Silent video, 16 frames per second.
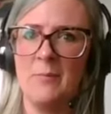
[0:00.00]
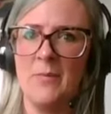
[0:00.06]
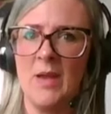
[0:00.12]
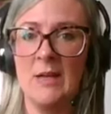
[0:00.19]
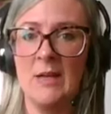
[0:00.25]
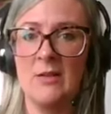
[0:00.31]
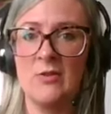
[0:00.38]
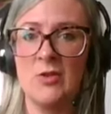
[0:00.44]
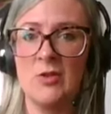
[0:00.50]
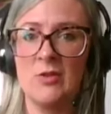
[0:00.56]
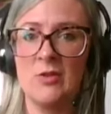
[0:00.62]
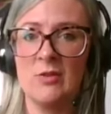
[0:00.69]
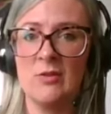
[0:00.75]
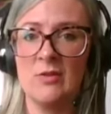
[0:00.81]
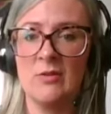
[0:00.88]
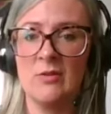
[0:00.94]
And I
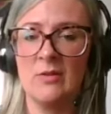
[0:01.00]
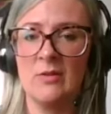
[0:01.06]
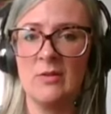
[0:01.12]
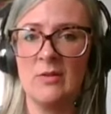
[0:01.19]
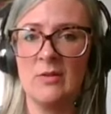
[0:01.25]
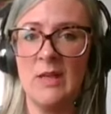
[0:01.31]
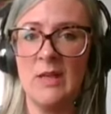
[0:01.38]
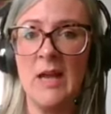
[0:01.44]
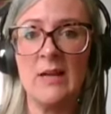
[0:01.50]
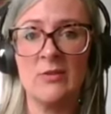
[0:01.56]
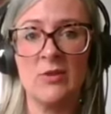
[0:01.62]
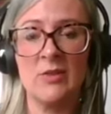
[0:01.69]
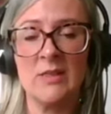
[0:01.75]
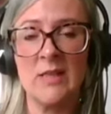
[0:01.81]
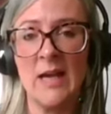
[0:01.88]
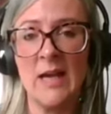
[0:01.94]
just
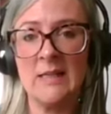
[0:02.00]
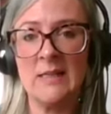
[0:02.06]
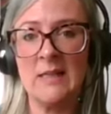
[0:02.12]
started